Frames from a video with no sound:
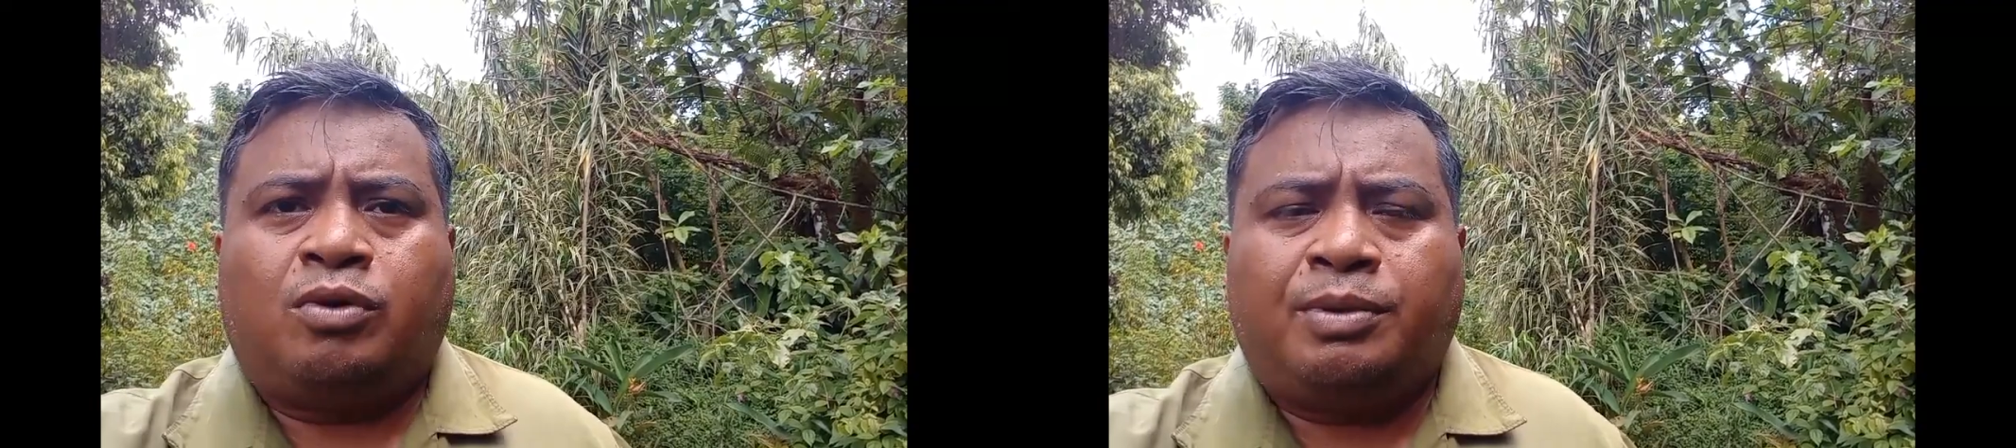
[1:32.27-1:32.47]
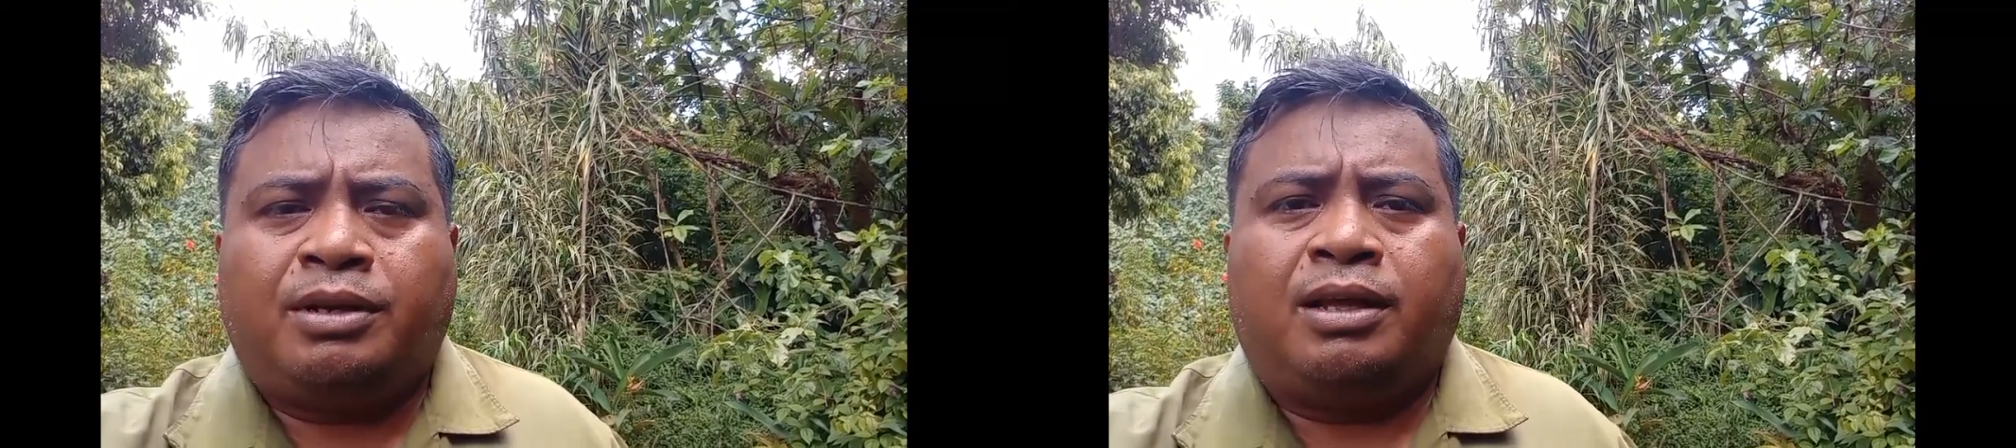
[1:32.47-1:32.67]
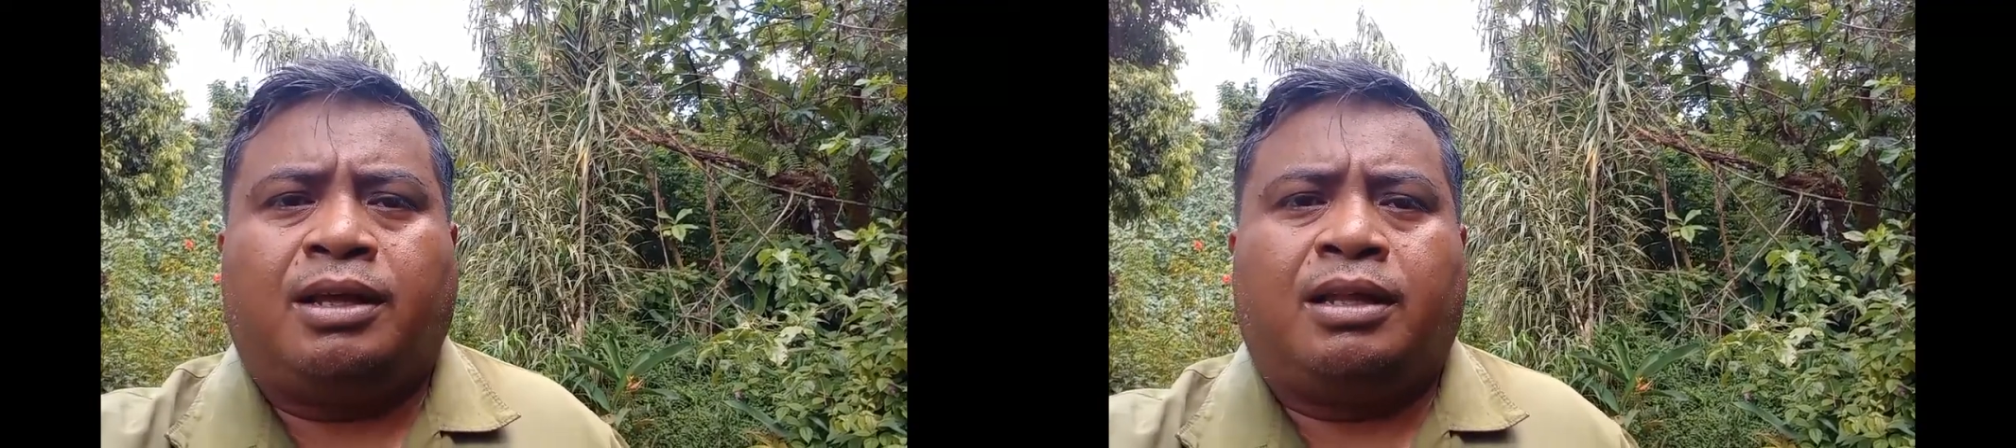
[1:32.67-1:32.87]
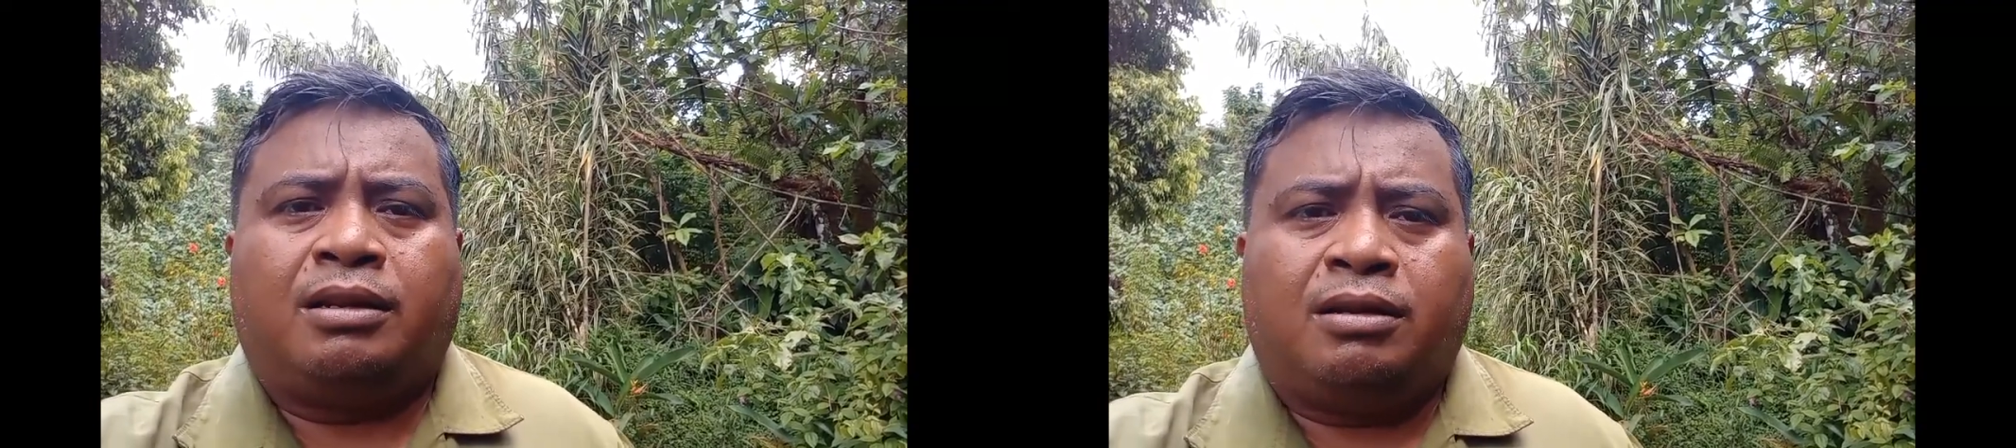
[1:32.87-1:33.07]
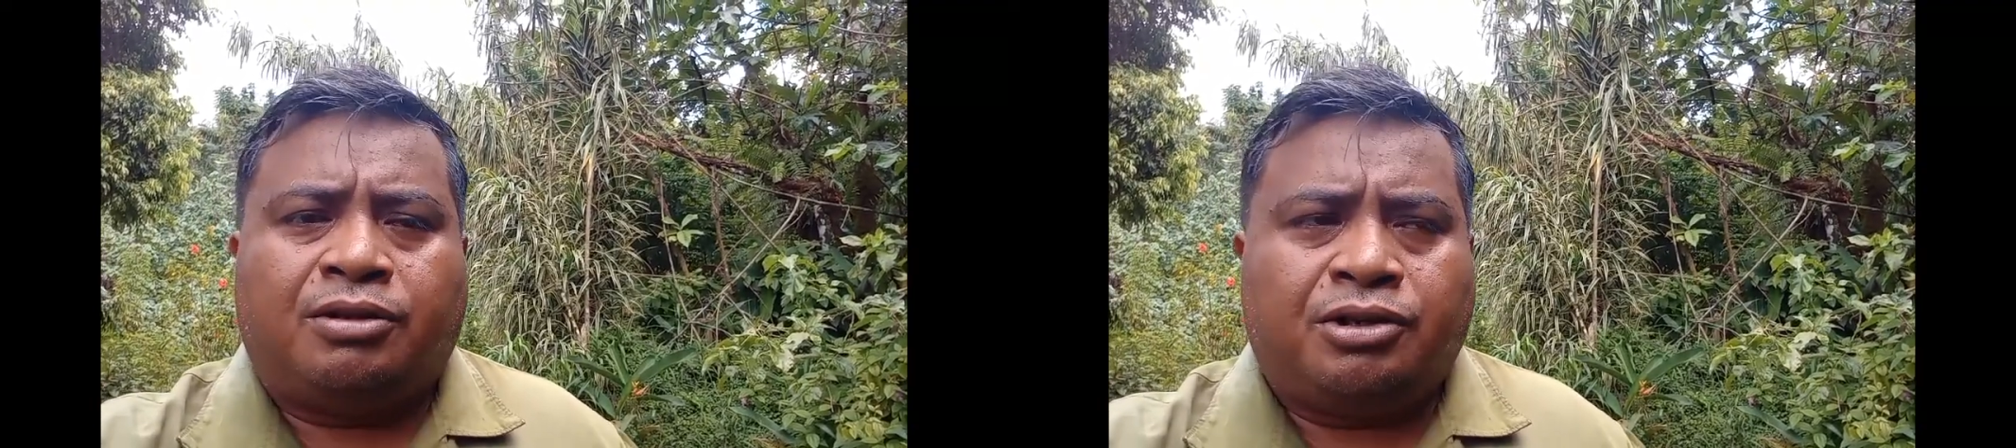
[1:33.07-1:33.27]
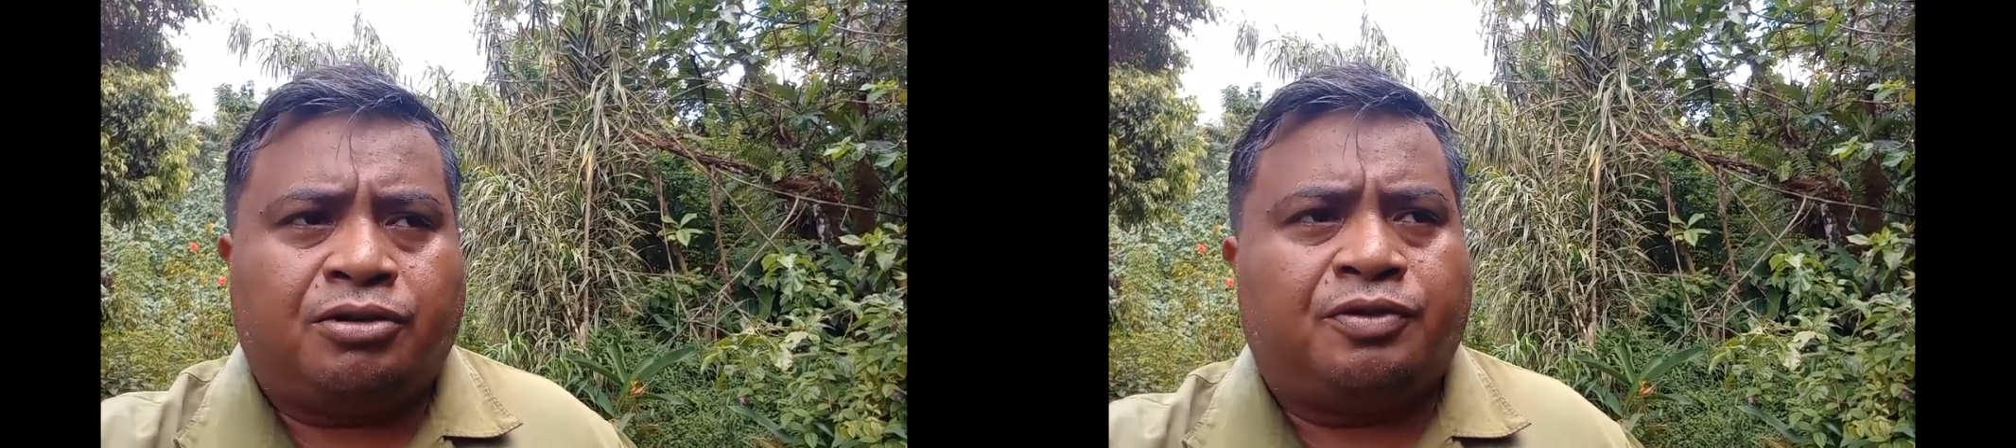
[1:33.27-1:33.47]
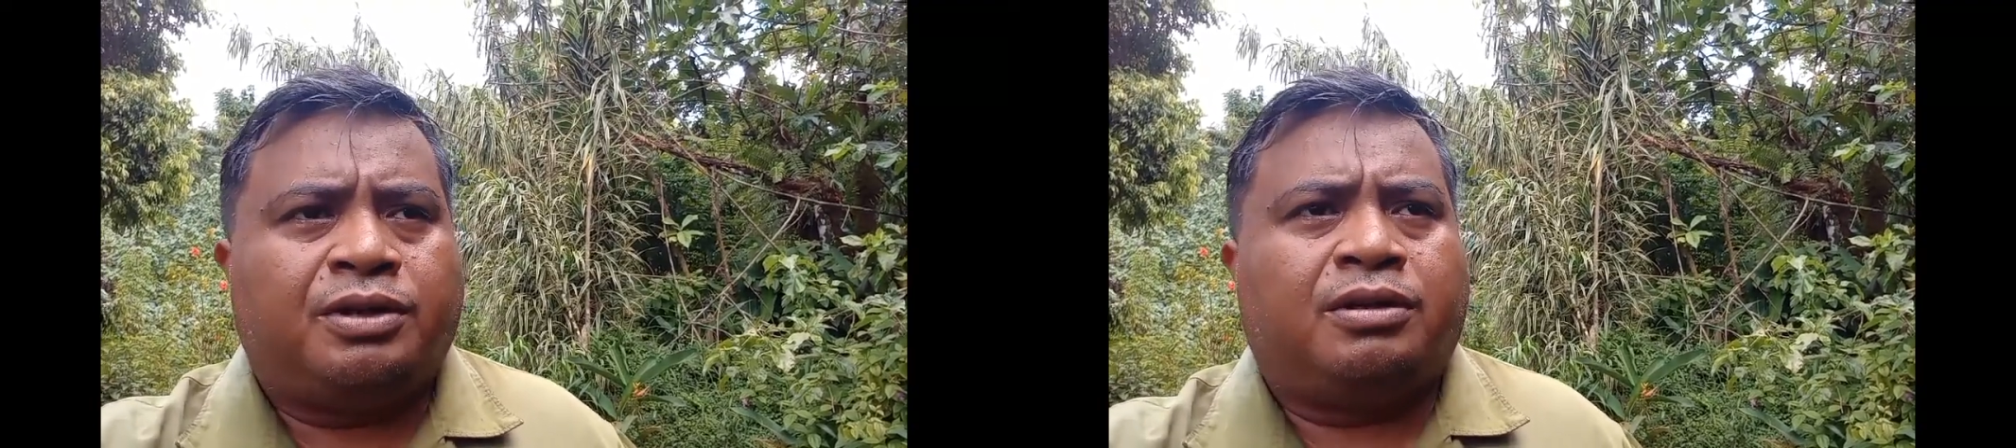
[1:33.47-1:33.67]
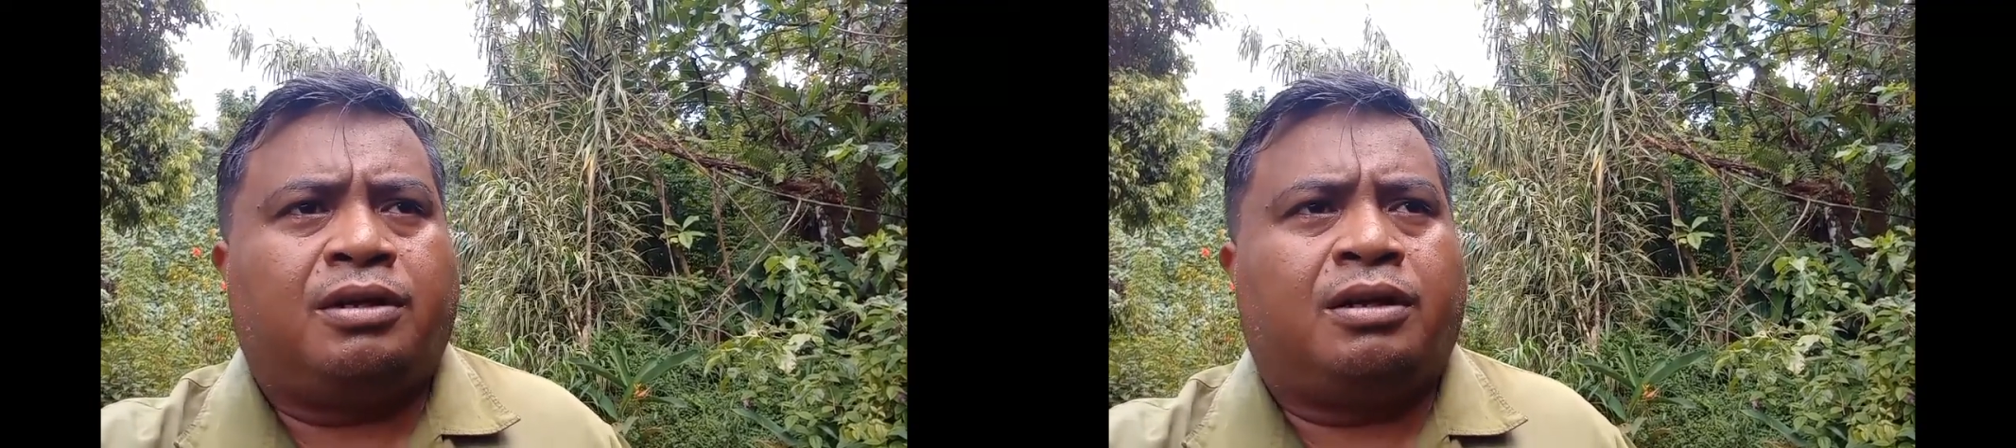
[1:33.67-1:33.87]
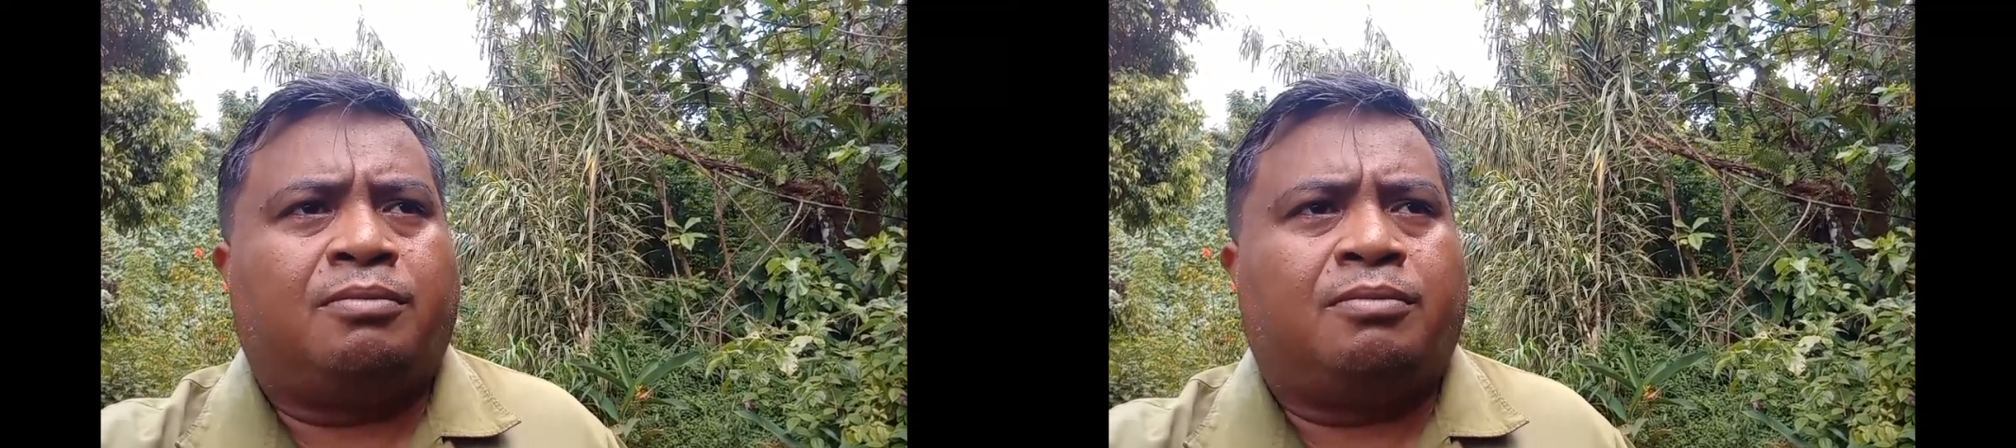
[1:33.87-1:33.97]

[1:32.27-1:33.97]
women and children,